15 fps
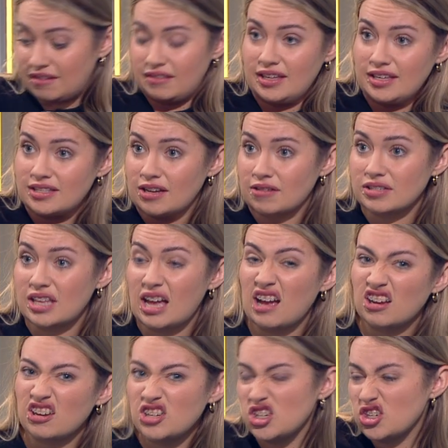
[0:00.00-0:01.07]
This tells that,
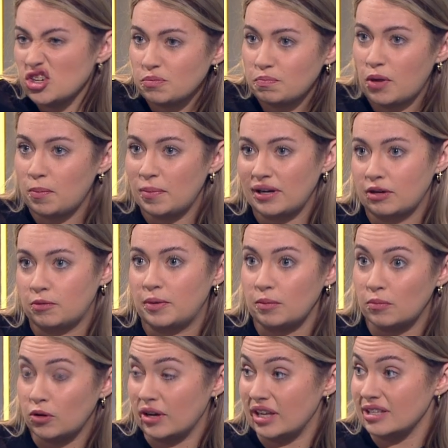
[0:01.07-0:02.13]
could you just pop a little bit
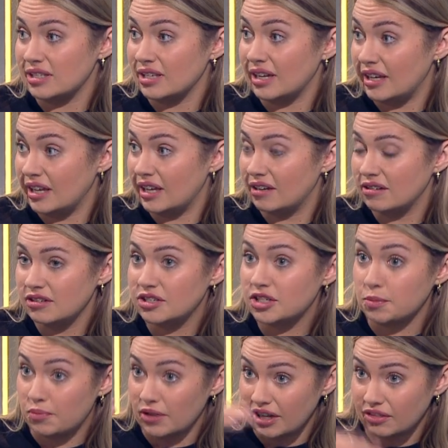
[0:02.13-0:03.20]
more insulin in
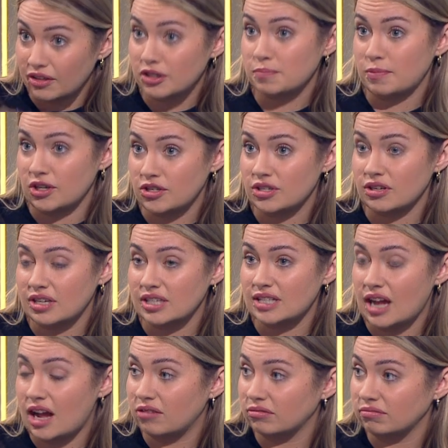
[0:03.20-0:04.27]
to bring those blood sugars down?